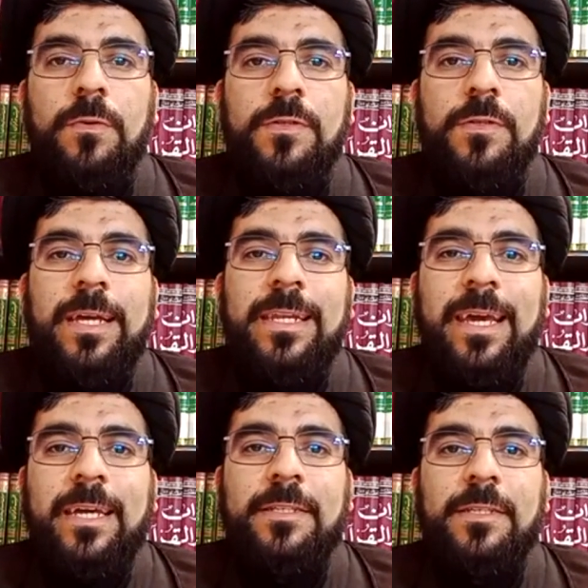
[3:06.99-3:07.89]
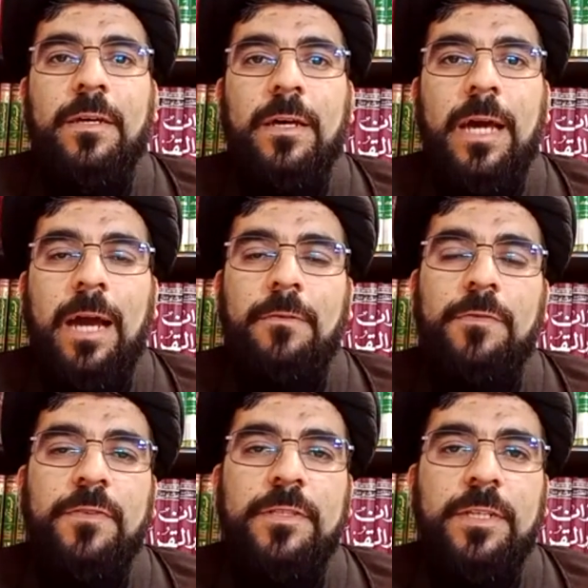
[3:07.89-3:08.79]
connect our
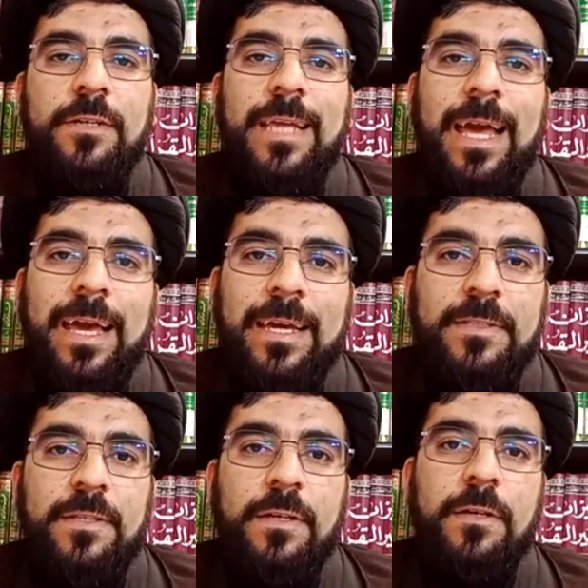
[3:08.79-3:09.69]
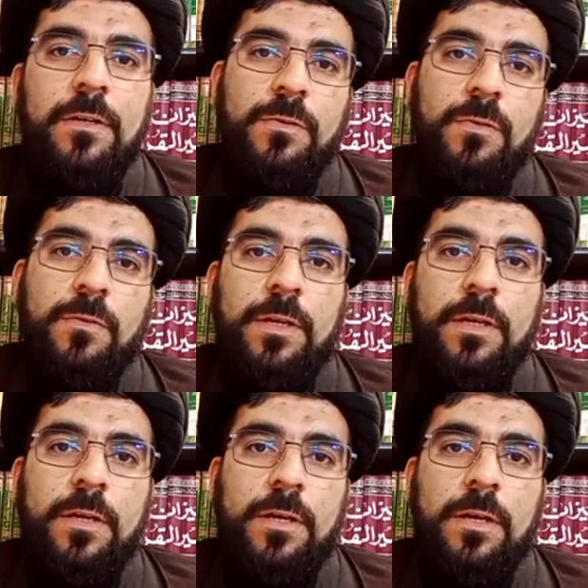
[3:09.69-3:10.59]
physical acts to the